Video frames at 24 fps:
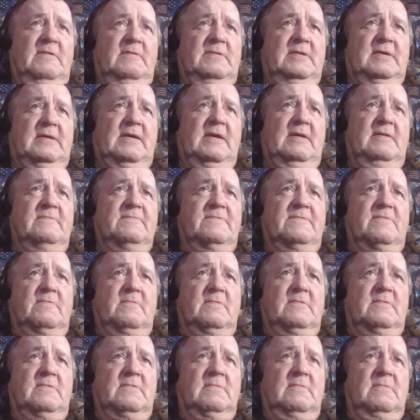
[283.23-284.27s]
The guns
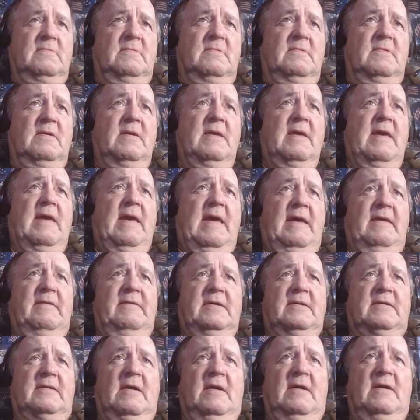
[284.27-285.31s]
were, and
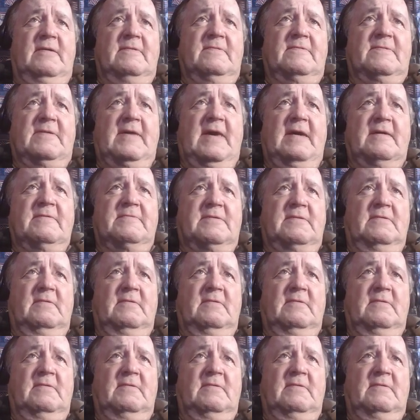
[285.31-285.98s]
the guys had